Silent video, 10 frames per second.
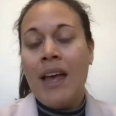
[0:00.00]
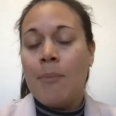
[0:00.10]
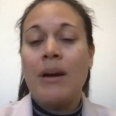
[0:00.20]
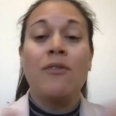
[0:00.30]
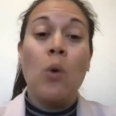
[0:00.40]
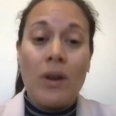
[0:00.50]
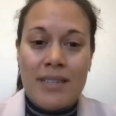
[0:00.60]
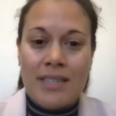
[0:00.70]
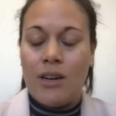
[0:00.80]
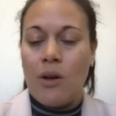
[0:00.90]
But of
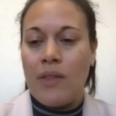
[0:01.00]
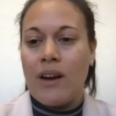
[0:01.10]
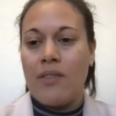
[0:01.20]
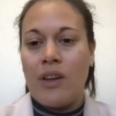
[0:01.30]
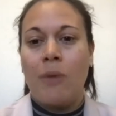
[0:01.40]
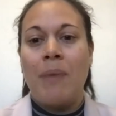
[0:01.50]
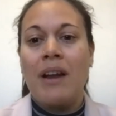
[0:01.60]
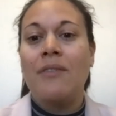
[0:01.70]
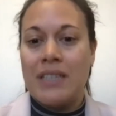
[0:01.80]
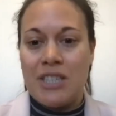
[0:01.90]
course, there are
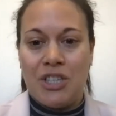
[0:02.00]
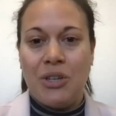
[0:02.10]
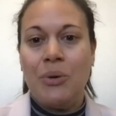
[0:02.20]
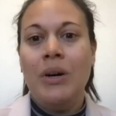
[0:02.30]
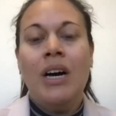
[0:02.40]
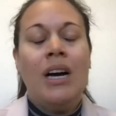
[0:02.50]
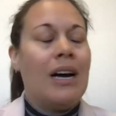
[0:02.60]
benefits to